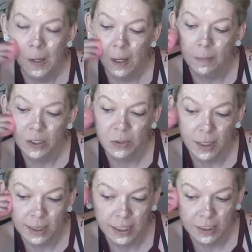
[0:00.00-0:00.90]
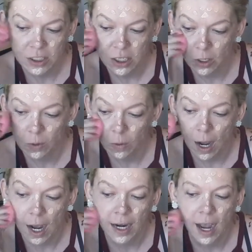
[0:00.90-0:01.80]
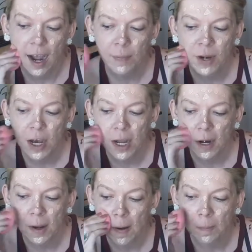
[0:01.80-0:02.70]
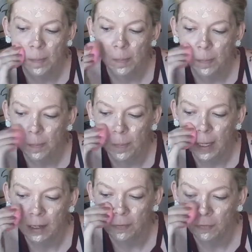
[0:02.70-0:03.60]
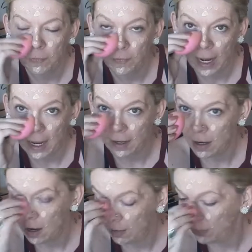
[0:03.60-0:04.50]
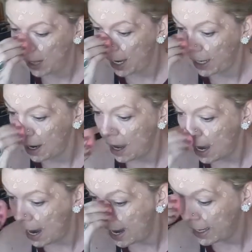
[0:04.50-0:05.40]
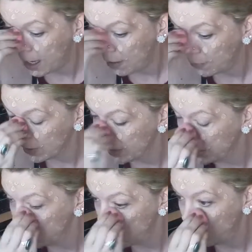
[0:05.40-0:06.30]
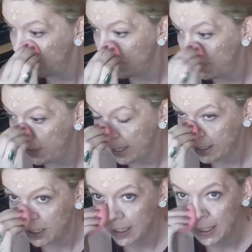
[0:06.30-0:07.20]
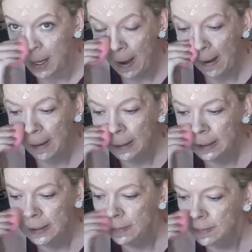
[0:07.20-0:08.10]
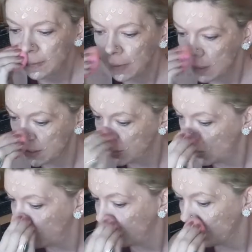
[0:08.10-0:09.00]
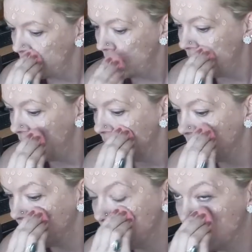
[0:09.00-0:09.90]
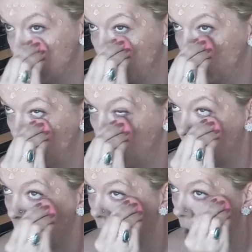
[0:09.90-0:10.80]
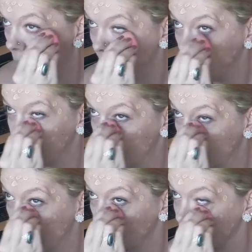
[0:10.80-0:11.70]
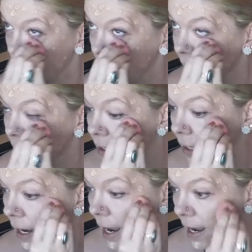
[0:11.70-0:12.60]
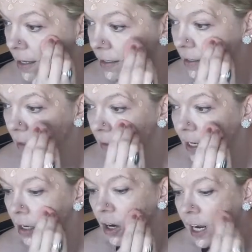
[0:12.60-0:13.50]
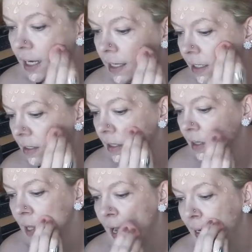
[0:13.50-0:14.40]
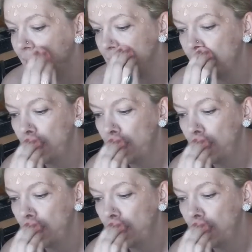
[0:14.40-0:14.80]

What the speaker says: And between these two, I'm not a big fan of like high coverage foundation. So for me, these two are kind of perfect as they're a light